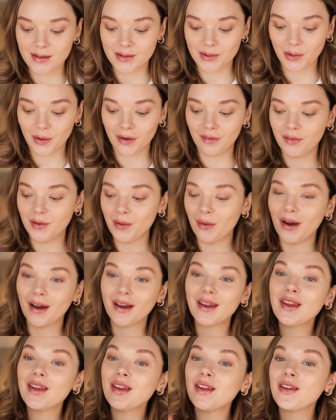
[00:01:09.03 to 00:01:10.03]
So if you
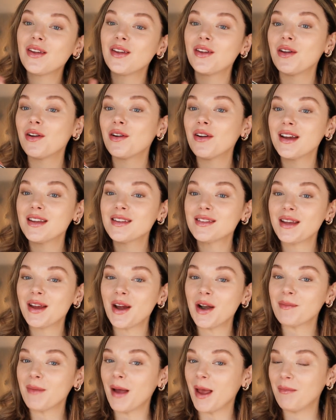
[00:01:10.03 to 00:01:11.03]
are curious to
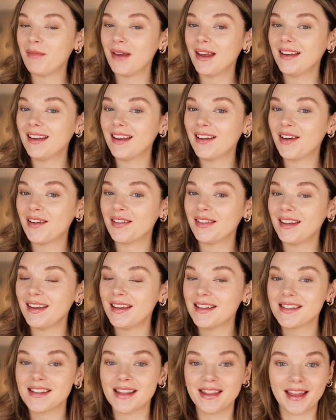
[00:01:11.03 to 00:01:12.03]
hear my opinion on
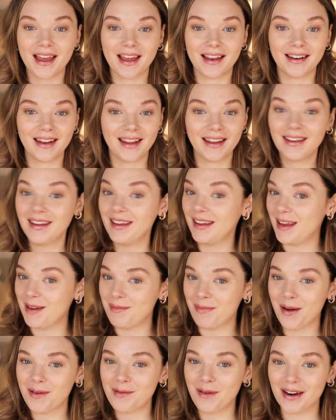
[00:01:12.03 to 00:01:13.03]
these, then
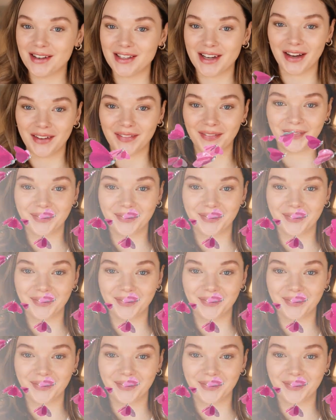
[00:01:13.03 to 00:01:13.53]
keep on watching.